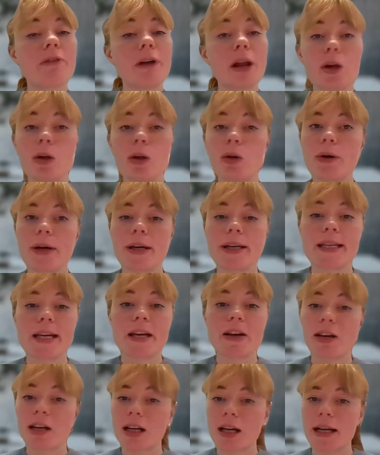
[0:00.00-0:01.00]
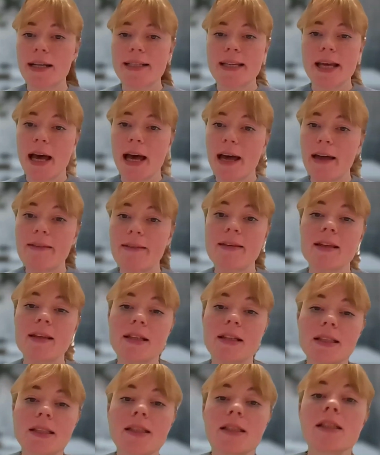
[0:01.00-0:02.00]
fellow lawyers here at ClientEarth.
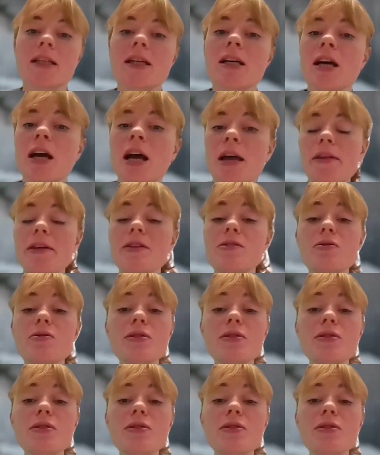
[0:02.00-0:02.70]
There's